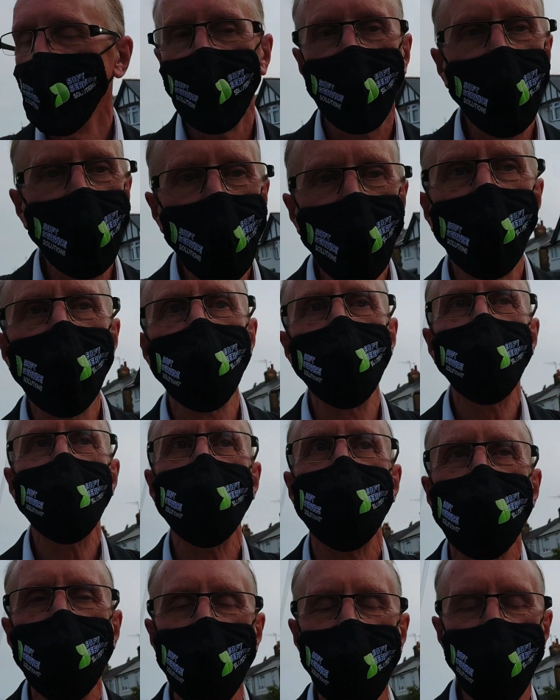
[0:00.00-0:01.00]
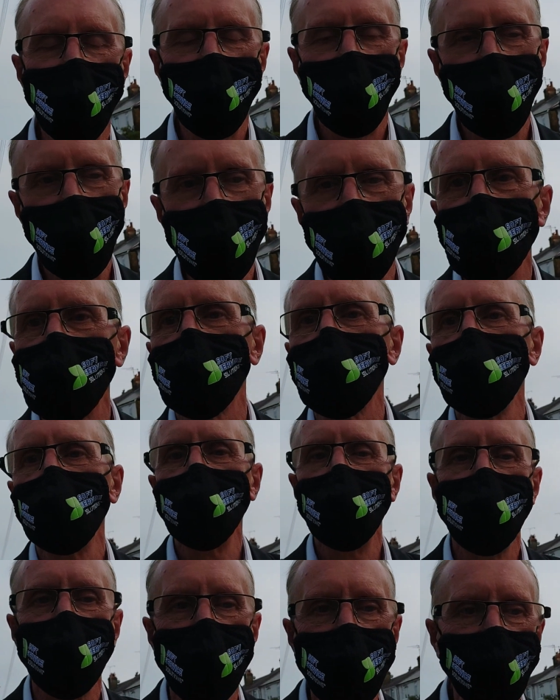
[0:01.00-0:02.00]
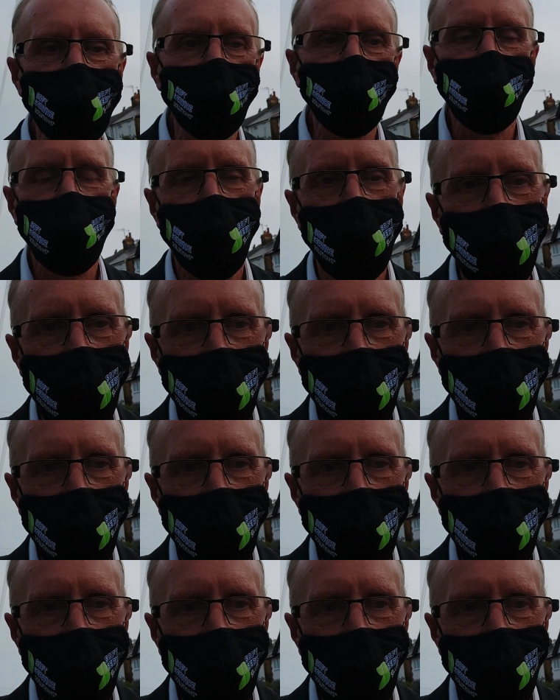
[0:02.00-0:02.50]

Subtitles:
That information then feeds through to,